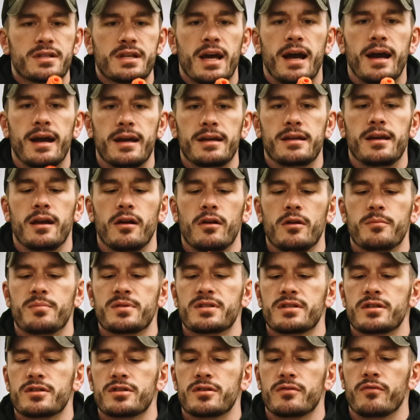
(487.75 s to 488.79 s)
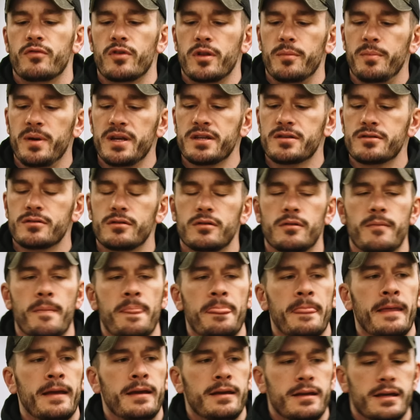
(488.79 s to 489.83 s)
high carry position for the pistol
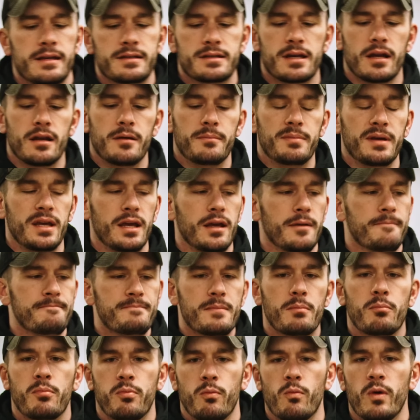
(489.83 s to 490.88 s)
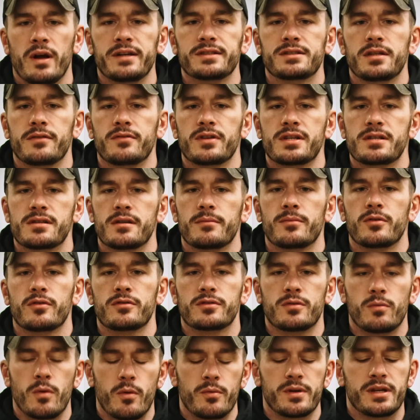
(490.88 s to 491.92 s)
is going to be relatively similar
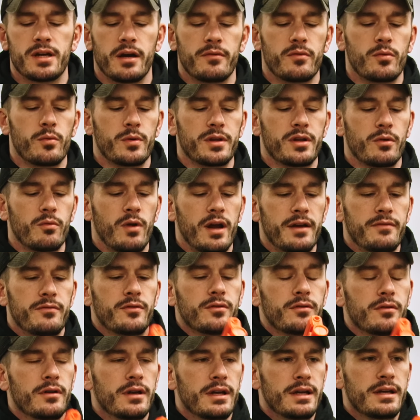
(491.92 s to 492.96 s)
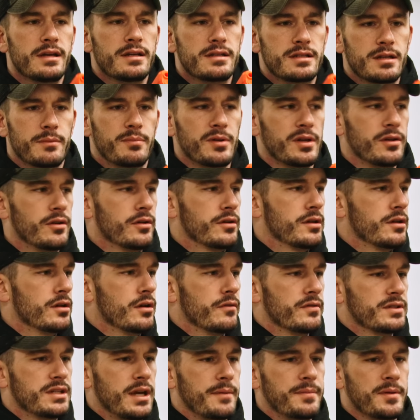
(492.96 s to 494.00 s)
to what we covered with the rifle, simply looking
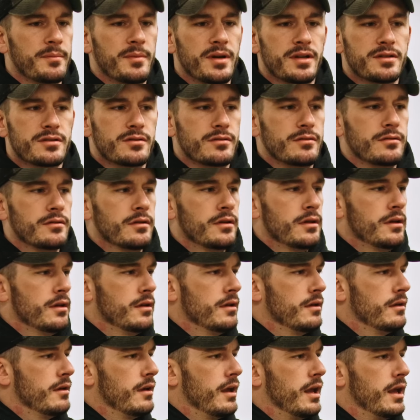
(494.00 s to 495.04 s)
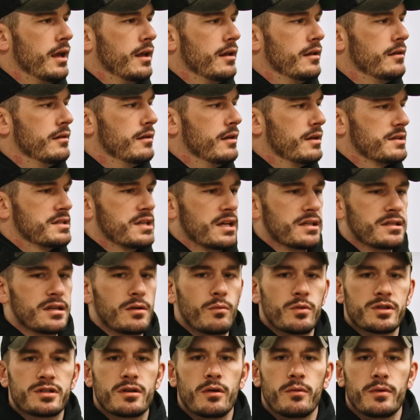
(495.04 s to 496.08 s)
over top the muzzle and assessing
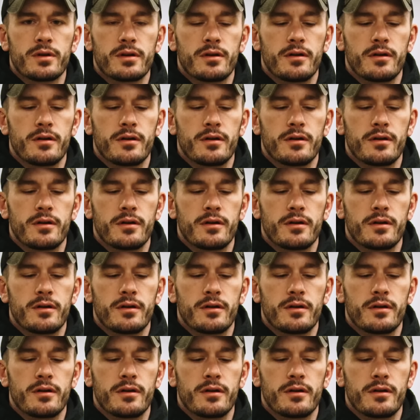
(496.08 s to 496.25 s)
what's going